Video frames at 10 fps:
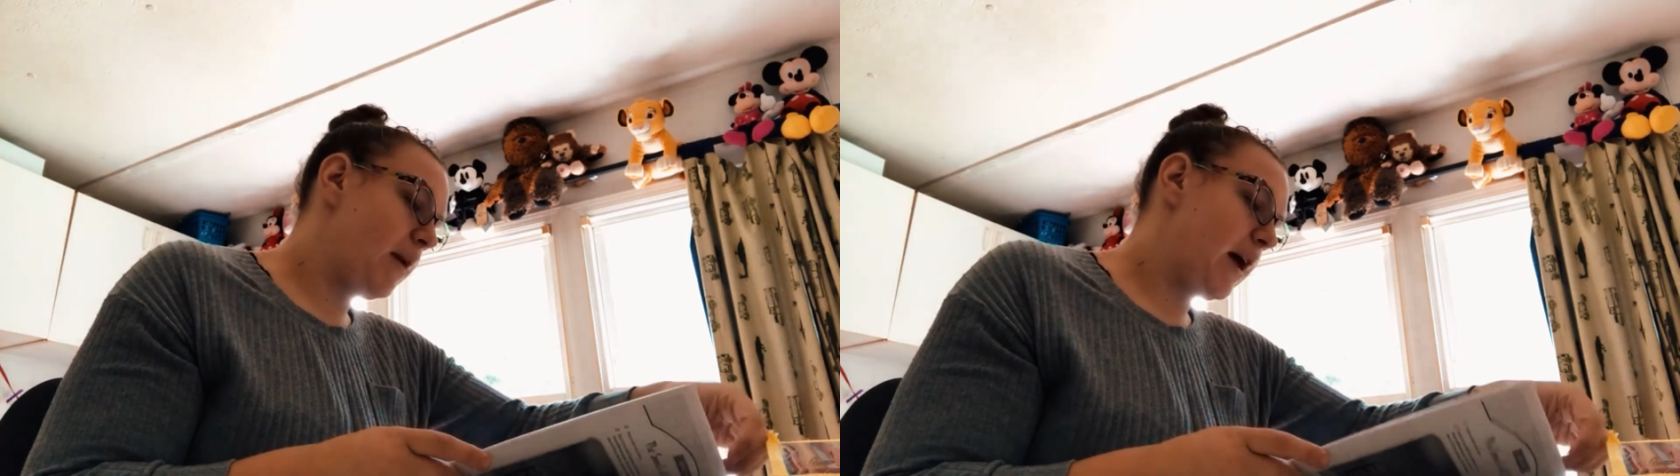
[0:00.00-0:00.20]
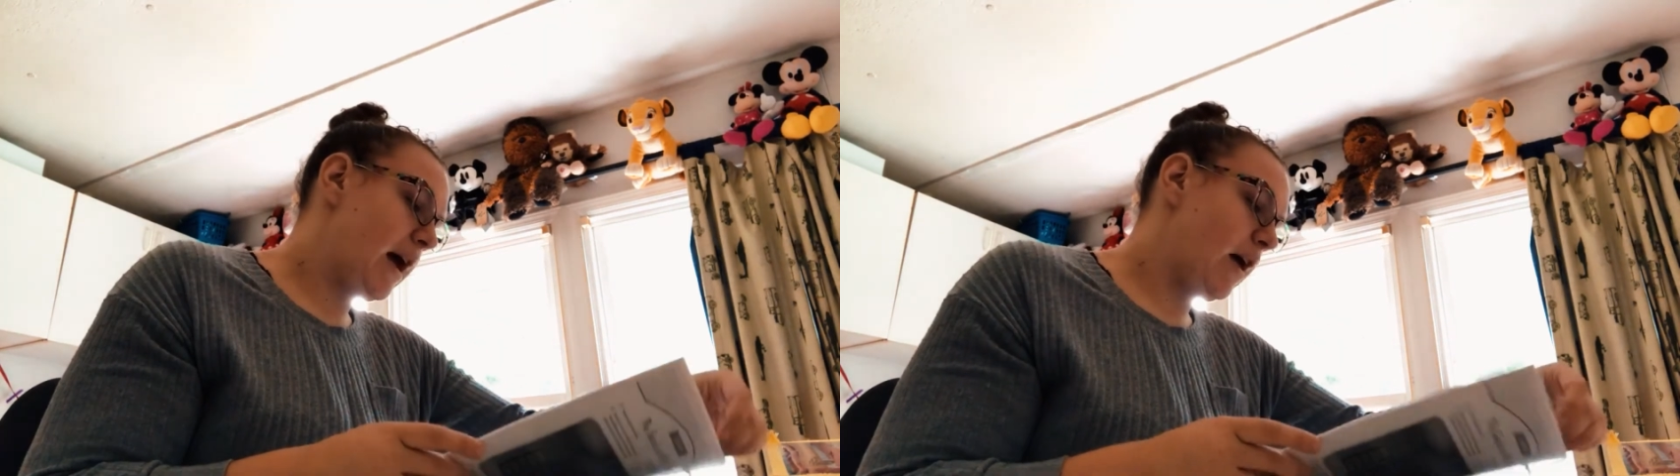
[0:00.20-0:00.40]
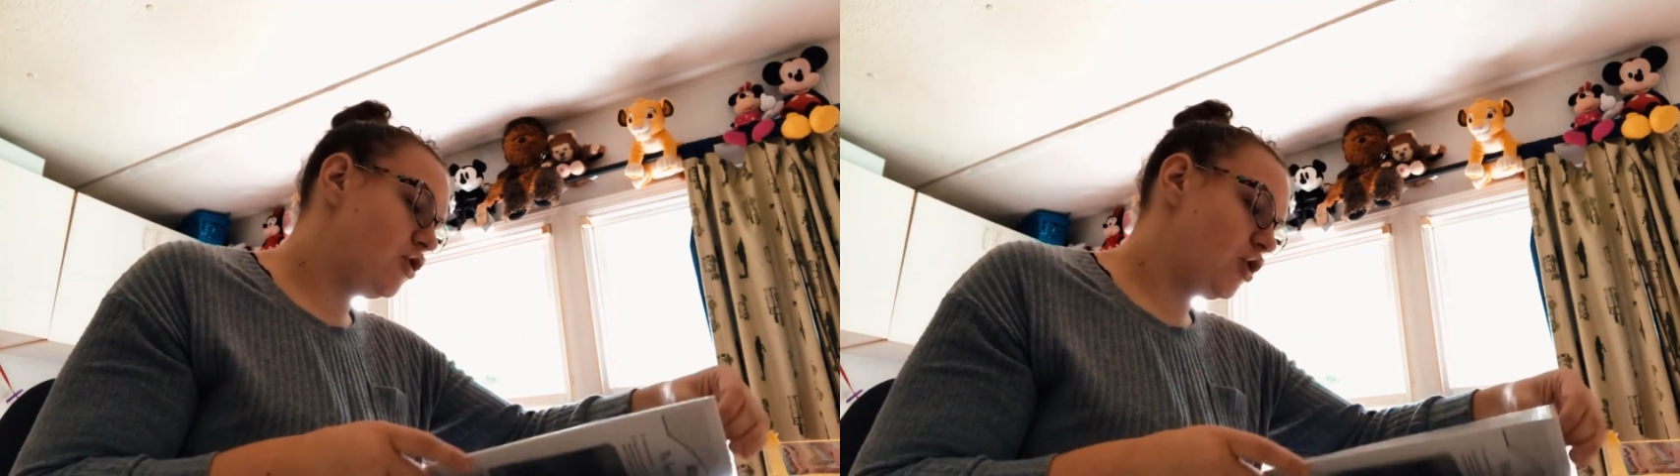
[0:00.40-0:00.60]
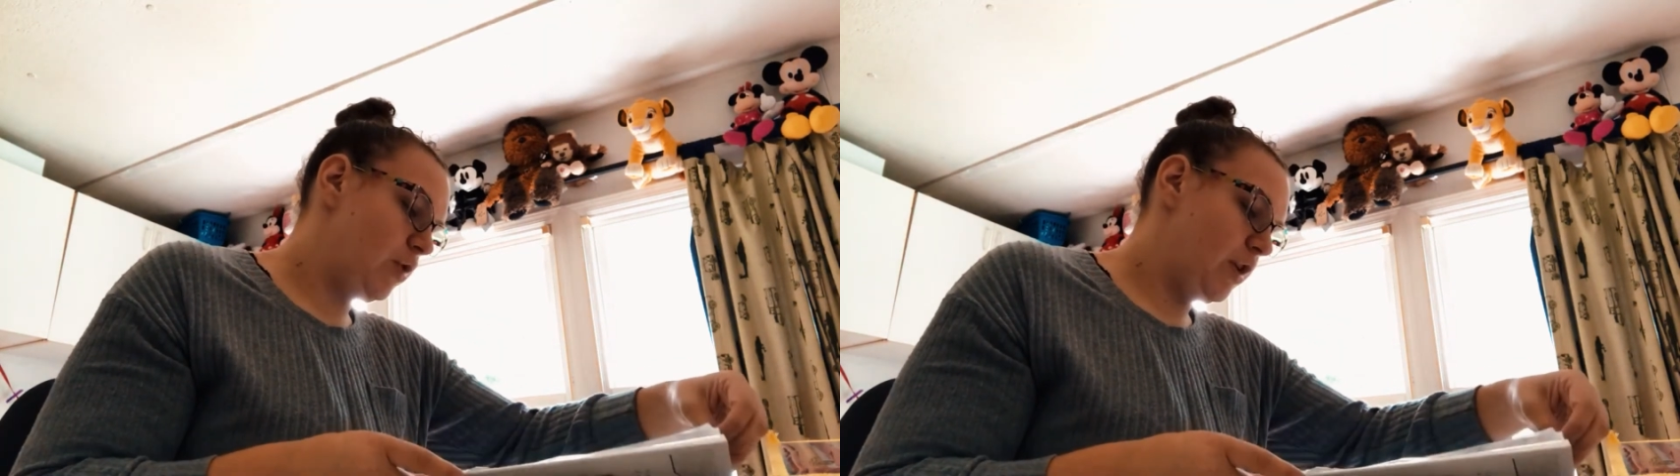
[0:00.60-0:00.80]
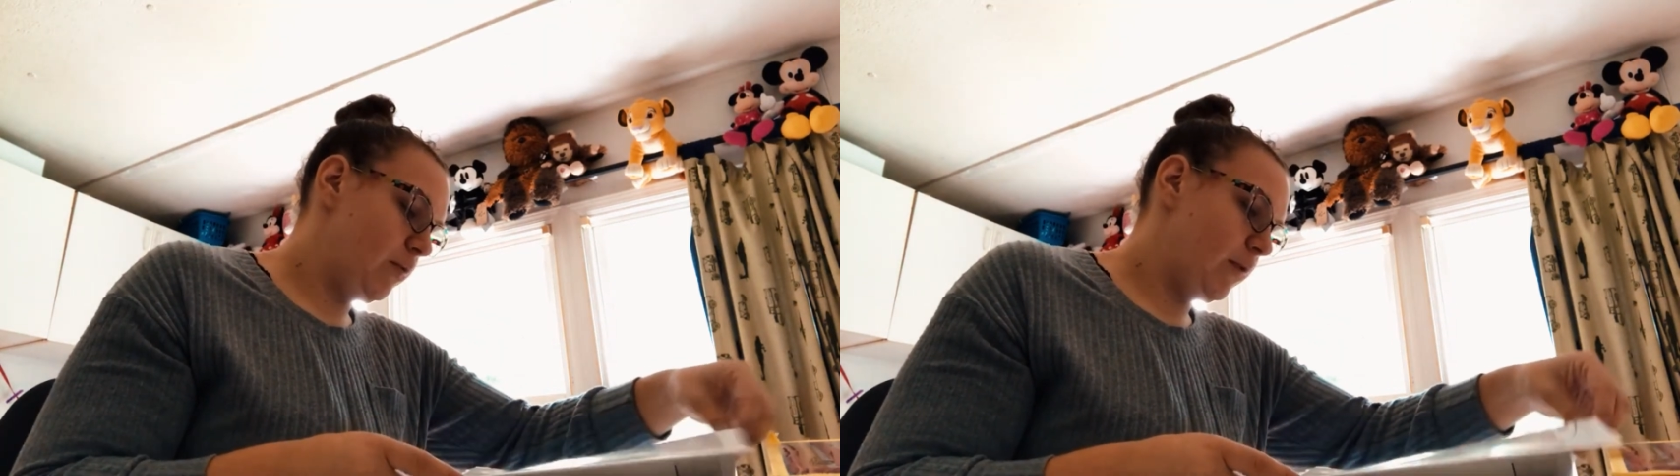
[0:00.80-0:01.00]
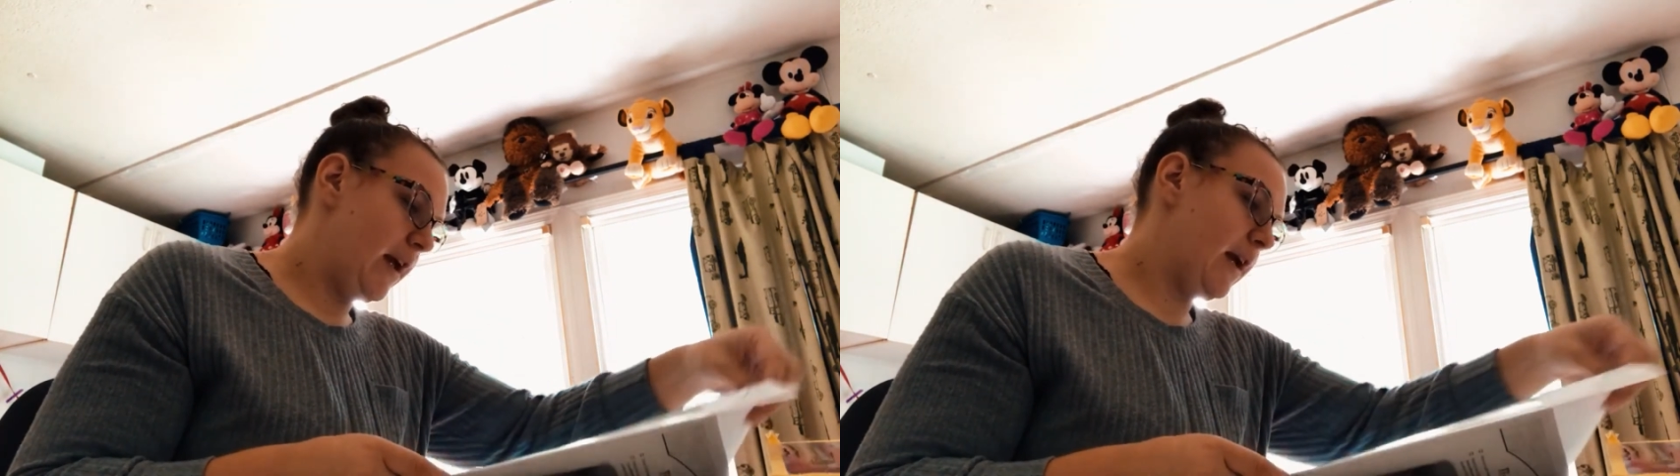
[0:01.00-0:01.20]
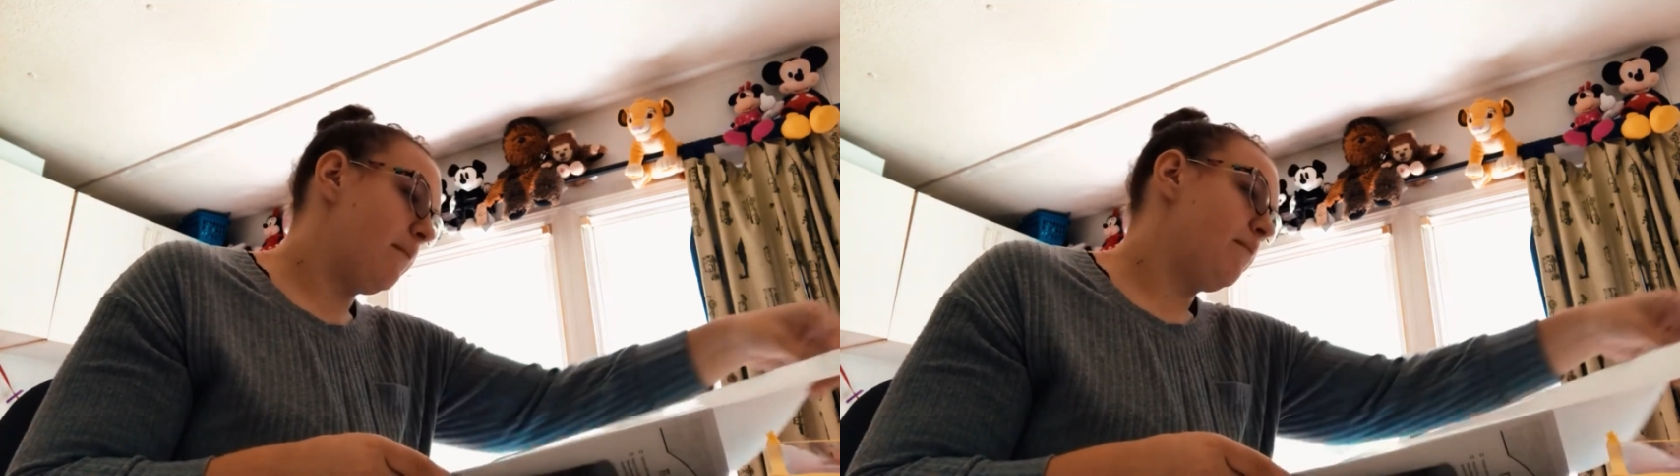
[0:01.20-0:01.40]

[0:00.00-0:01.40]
but I'll show you, like,